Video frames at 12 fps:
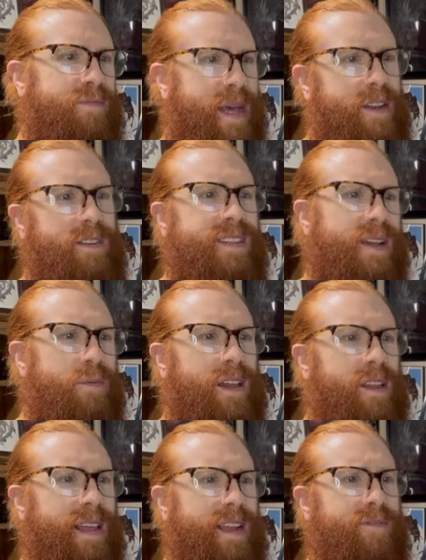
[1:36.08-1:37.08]
metrics that we
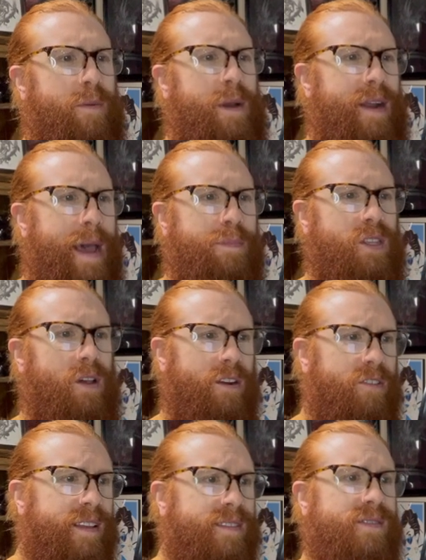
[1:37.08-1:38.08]
collect from your app's log
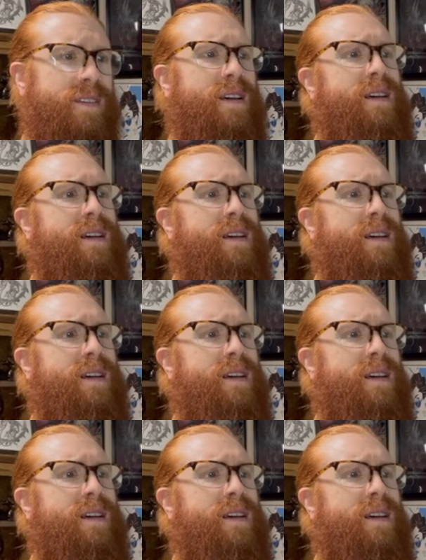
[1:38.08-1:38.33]
drains.